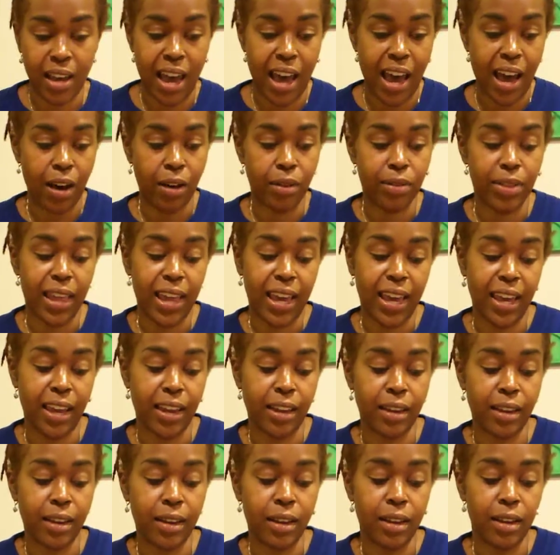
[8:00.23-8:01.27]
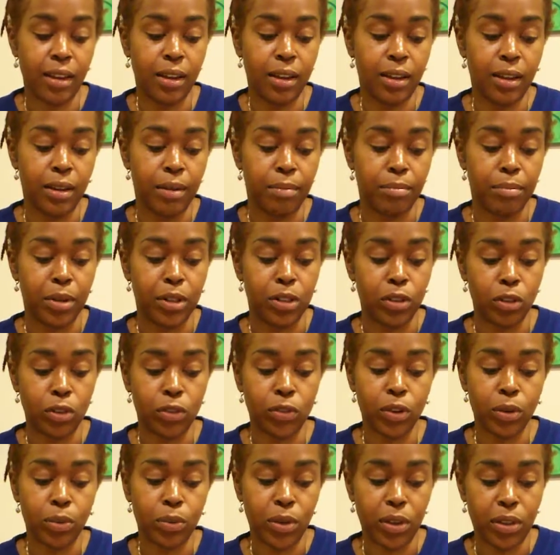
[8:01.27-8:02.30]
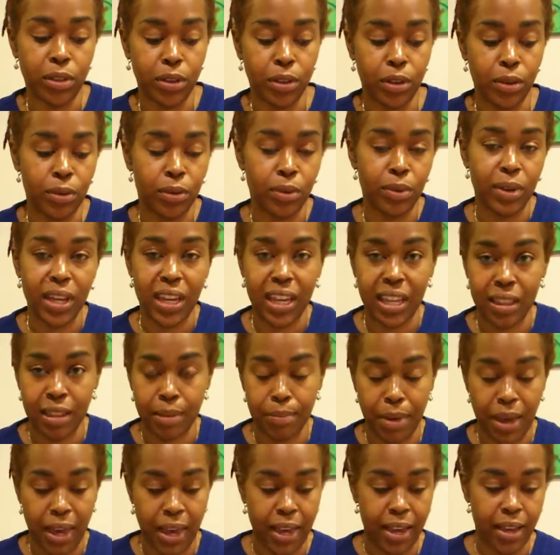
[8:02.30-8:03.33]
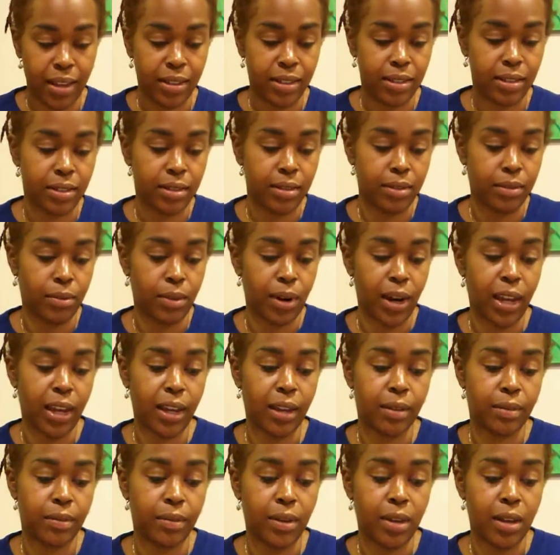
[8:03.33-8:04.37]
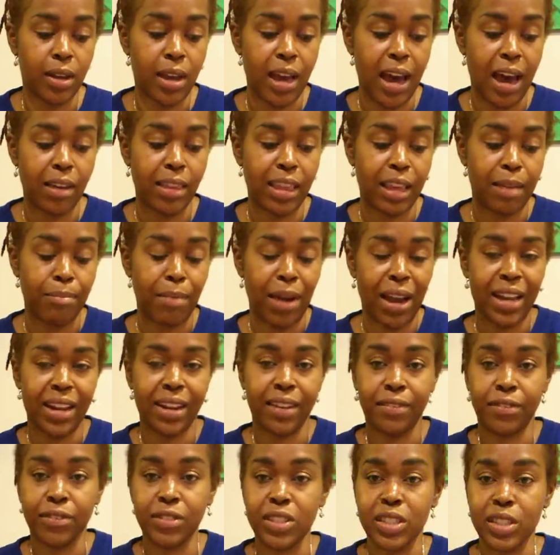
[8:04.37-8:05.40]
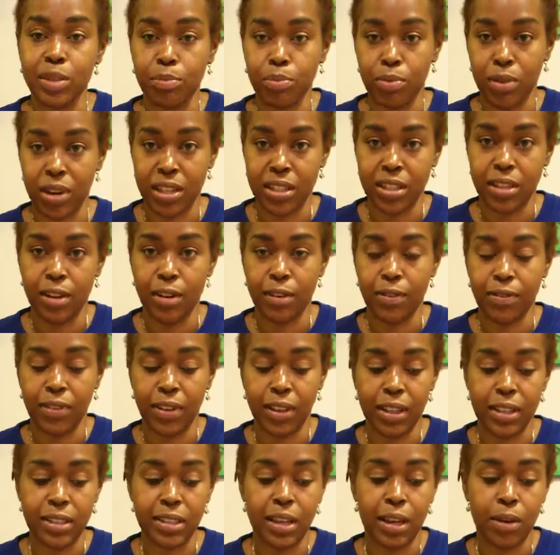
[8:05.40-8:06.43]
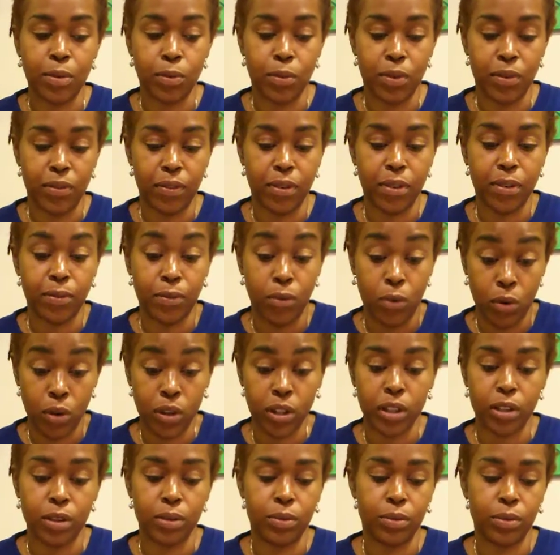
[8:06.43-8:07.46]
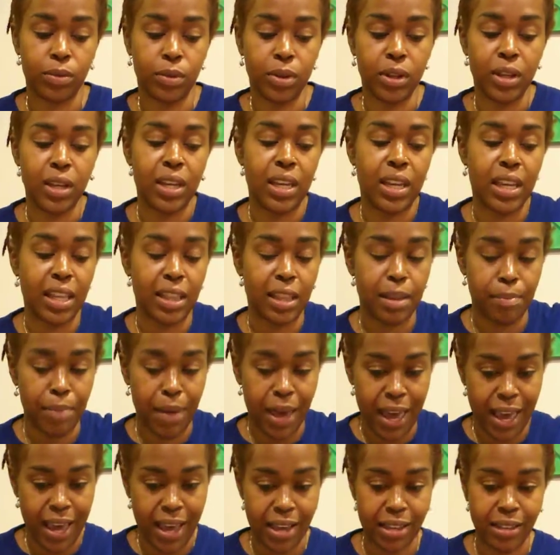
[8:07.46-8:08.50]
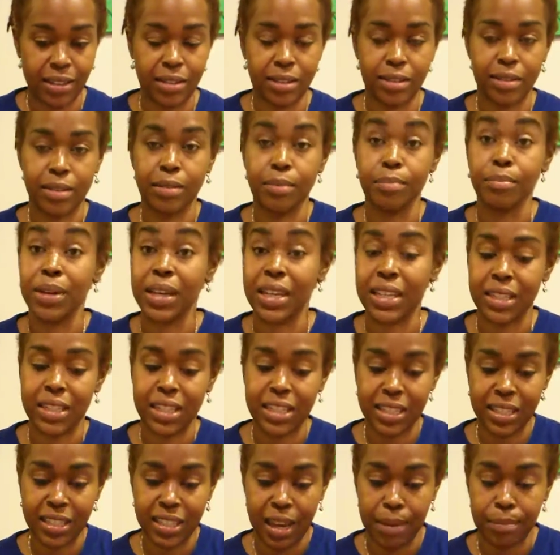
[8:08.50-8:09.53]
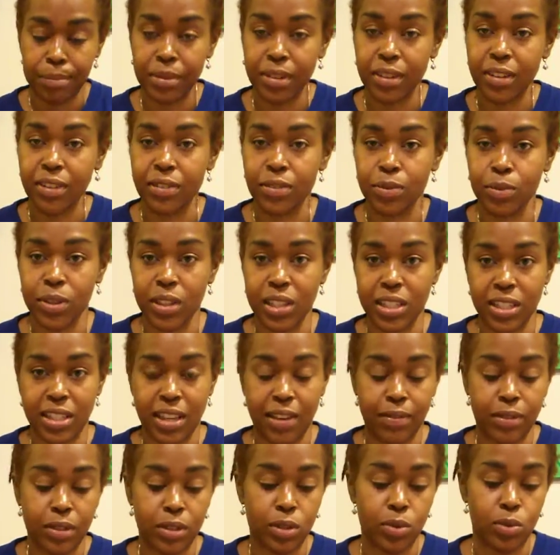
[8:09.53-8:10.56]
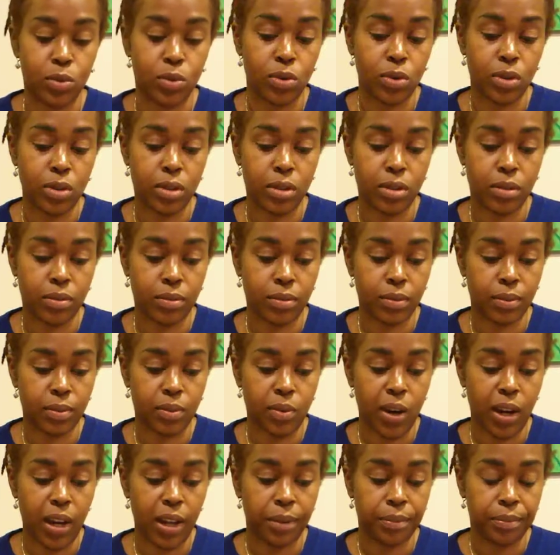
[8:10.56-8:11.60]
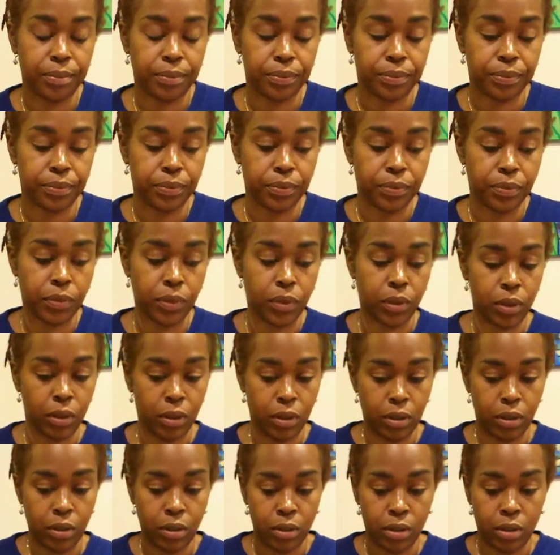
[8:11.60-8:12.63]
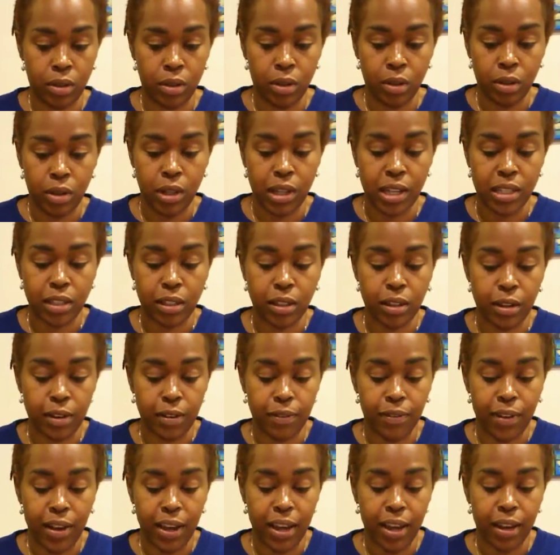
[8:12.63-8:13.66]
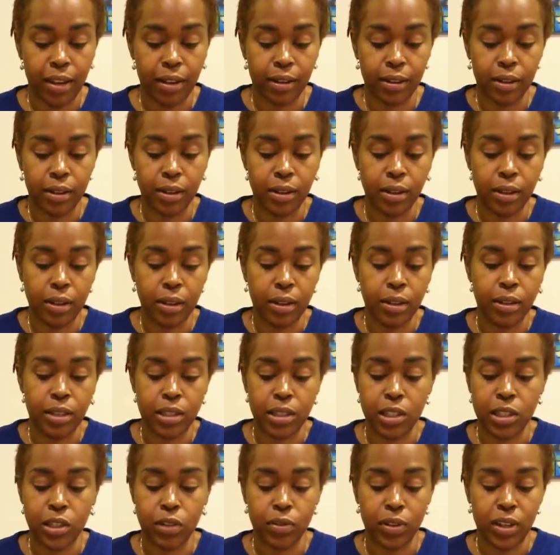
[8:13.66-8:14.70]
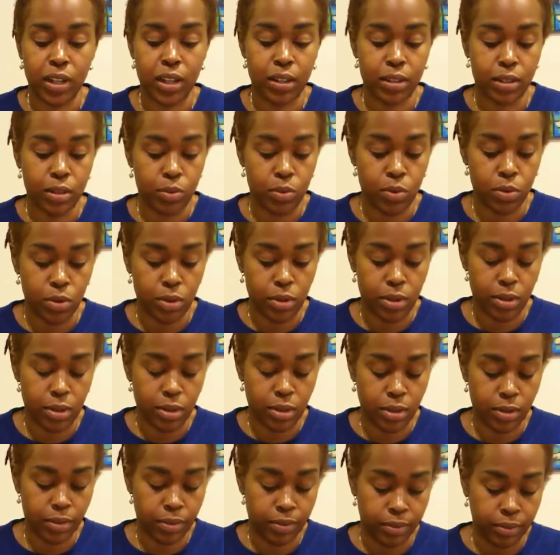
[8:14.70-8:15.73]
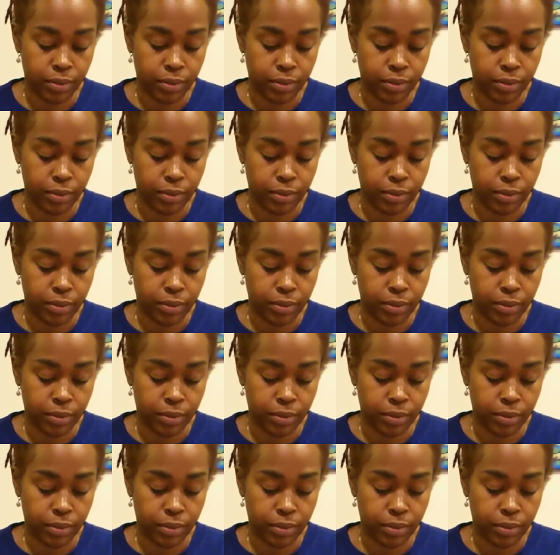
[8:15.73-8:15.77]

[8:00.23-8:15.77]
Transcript: How they maneuvered with you in the past. Right? How they might have suppressed their feelings for you in the past. Being deceptive with the Seven of Swords. Right? Let's clarify this Three of Swords.